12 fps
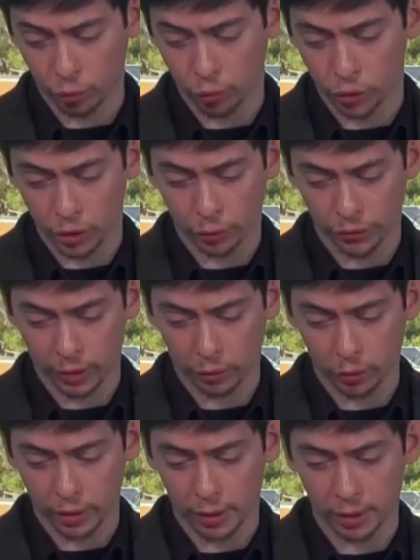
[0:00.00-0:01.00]
This
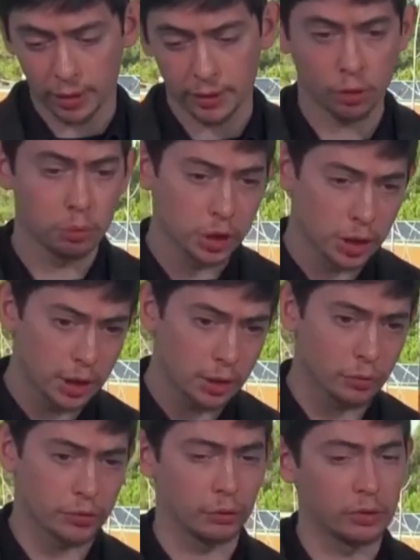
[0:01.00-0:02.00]
project was
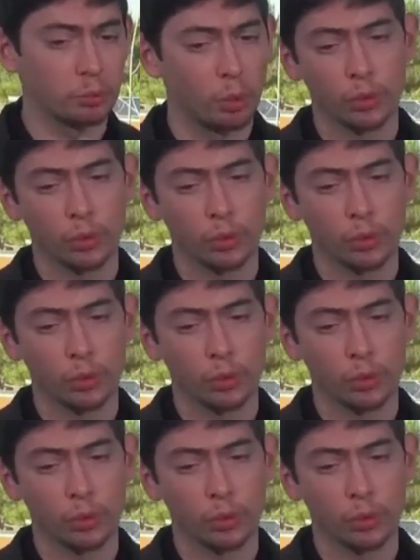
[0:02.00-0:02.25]
previously led by